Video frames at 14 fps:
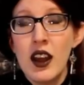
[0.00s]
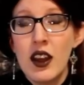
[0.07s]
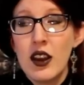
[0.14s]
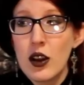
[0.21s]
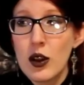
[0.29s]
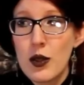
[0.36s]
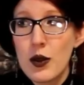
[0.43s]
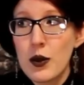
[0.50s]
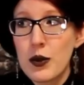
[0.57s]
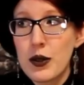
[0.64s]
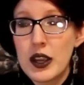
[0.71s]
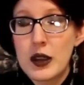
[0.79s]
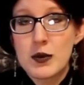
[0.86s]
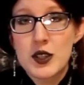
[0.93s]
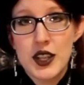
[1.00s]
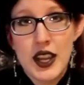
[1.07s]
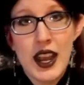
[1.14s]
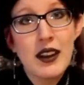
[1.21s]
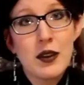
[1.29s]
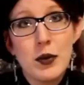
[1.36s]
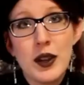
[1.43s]
although themes
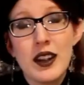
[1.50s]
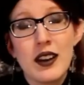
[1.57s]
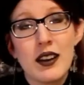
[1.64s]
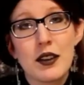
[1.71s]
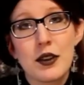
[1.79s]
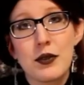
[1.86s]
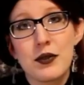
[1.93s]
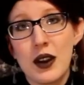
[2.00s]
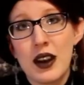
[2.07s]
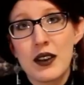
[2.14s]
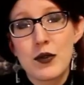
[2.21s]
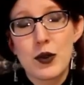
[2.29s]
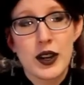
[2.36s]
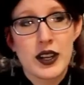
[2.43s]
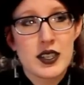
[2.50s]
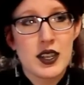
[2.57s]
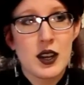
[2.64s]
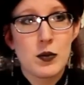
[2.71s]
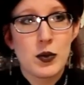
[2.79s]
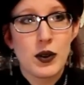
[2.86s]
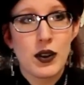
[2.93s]
can be a lot of fun, for
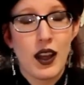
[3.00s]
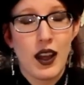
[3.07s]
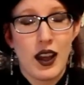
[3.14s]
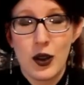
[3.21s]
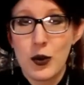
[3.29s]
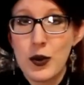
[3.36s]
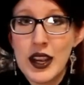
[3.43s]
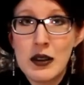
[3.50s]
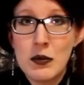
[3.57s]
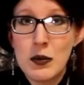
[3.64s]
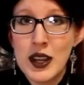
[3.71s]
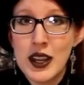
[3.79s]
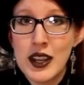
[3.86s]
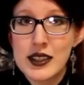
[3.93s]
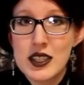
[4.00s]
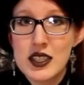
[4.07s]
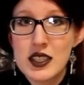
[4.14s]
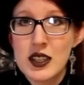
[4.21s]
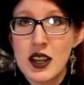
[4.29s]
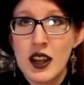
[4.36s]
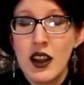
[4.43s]
example Halloween
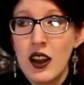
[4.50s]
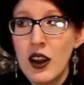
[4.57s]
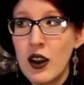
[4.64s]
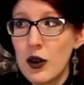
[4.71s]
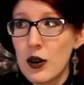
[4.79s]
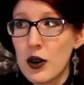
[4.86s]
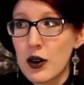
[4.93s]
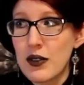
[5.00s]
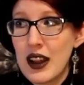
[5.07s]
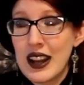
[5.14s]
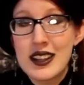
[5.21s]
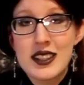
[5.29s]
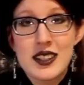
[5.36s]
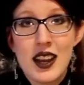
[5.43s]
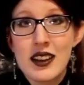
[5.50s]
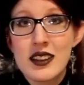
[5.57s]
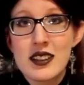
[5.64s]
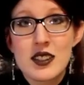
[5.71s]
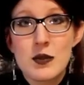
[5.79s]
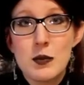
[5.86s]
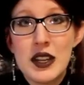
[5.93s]
meets or
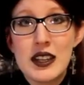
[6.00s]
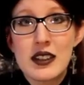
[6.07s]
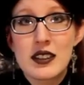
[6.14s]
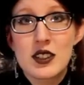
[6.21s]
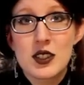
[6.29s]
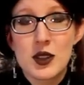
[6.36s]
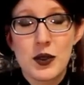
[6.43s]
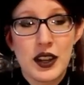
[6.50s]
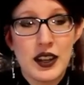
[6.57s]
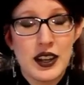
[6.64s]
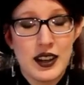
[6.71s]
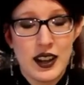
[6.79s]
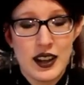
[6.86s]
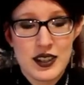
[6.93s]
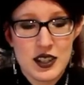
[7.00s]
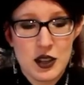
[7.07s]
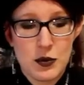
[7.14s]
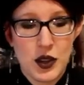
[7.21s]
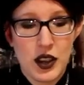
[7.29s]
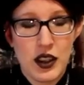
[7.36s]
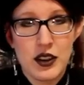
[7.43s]
Valentine's meets, so that it has some
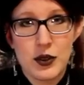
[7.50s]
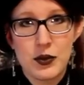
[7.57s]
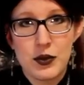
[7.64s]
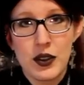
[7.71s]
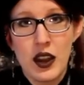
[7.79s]
kind of